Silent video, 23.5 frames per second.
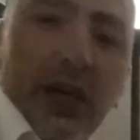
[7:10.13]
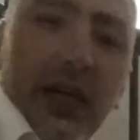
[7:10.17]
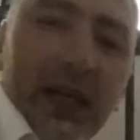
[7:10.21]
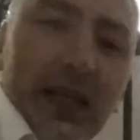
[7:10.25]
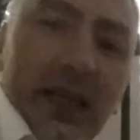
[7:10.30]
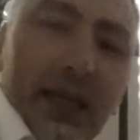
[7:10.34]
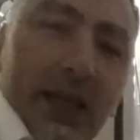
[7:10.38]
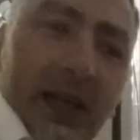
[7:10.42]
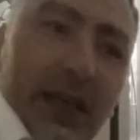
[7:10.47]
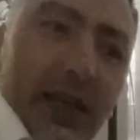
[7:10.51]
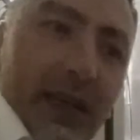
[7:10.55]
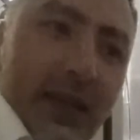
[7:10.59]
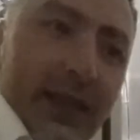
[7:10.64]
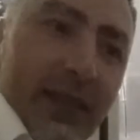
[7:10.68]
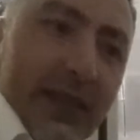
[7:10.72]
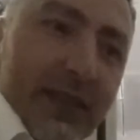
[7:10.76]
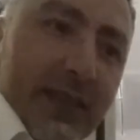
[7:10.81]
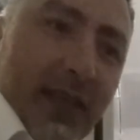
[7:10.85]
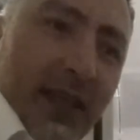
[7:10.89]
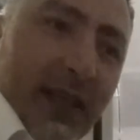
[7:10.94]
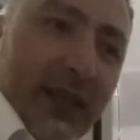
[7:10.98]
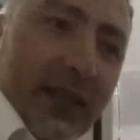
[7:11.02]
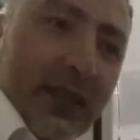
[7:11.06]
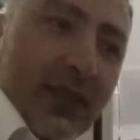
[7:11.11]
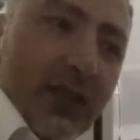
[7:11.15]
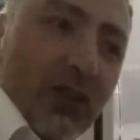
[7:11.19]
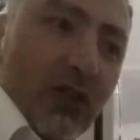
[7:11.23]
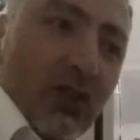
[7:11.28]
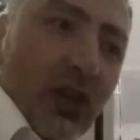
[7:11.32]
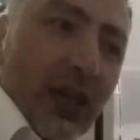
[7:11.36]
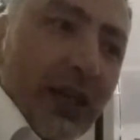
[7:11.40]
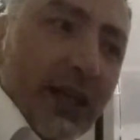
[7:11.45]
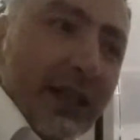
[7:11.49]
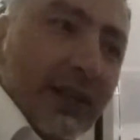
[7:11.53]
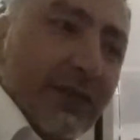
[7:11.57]
I decided to
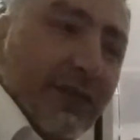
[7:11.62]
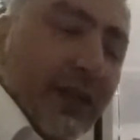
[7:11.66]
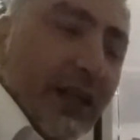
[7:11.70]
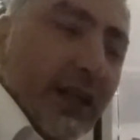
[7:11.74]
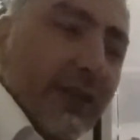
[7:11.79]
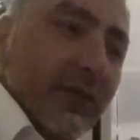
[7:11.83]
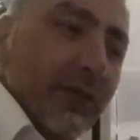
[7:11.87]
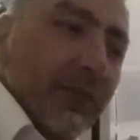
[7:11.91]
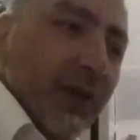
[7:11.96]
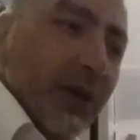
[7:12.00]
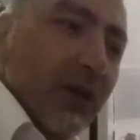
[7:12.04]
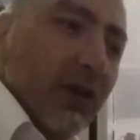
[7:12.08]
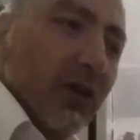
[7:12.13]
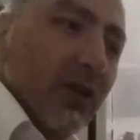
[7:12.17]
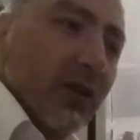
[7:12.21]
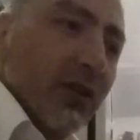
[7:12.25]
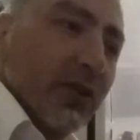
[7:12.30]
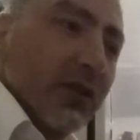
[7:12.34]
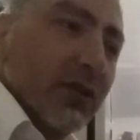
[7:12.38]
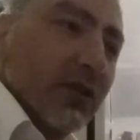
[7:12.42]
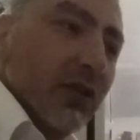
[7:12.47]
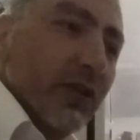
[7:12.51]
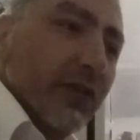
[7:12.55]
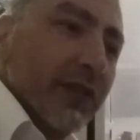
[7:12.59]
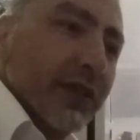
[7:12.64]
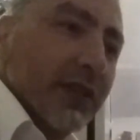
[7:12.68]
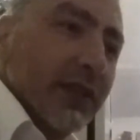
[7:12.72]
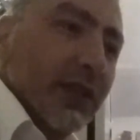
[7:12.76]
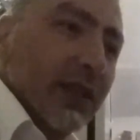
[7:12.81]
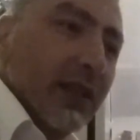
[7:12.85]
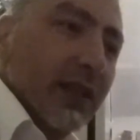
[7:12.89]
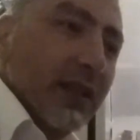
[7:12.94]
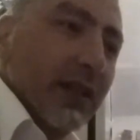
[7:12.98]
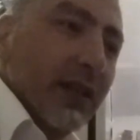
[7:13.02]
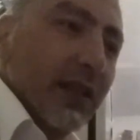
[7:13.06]
try this flavor because
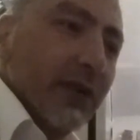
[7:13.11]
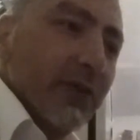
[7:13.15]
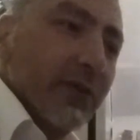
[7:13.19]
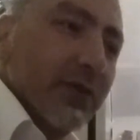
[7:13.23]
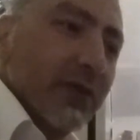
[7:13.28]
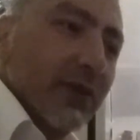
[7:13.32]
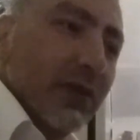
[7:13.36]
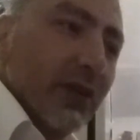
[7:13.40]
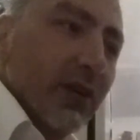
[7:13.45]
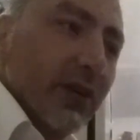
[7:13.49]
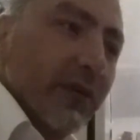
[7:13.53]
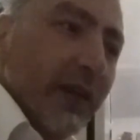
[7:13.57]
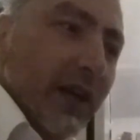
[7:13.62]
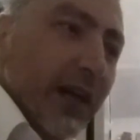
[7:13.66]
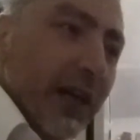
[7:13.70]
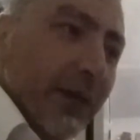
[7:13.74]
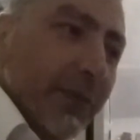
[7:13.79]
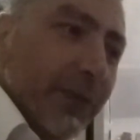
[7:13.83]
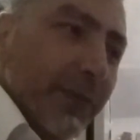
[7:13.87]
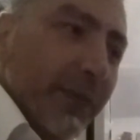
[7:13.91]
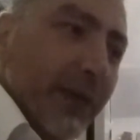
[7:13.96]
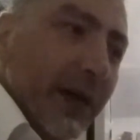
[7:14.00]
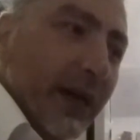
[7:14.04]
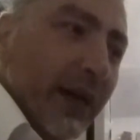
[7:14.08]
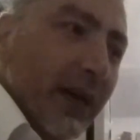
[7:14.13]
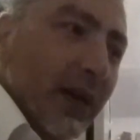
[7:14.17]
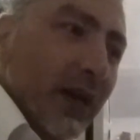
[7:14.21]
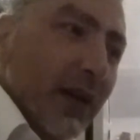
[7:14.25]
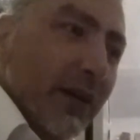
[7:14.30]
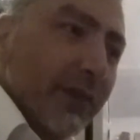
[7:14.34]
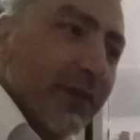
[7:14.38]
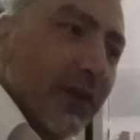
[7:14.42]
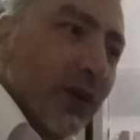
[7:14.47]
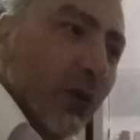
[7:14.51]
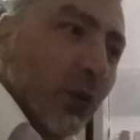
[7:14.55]
obviously there was a lot of hype about it
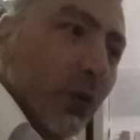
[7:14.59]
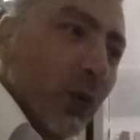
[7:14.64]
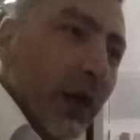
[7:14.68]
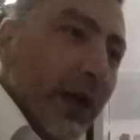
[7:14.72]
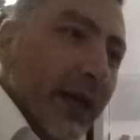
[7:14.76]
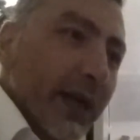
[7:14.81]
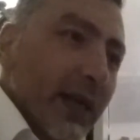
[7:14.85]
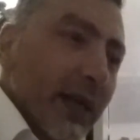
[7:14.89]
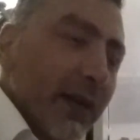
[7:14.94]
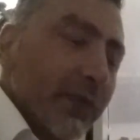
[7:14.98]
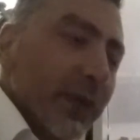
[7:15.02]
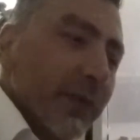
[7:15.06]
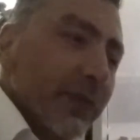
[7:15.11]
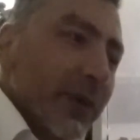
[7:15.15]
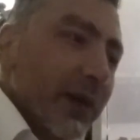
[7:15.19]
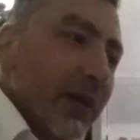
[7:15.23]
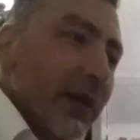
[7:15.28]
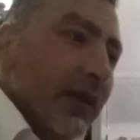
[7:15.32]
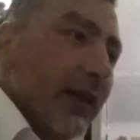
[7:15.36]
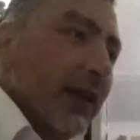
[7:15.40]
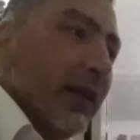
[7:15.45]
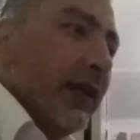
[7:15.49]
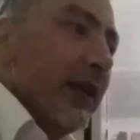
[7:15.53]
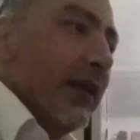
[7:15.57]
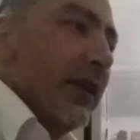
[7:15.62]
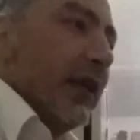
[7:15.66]
after the white gummy bear.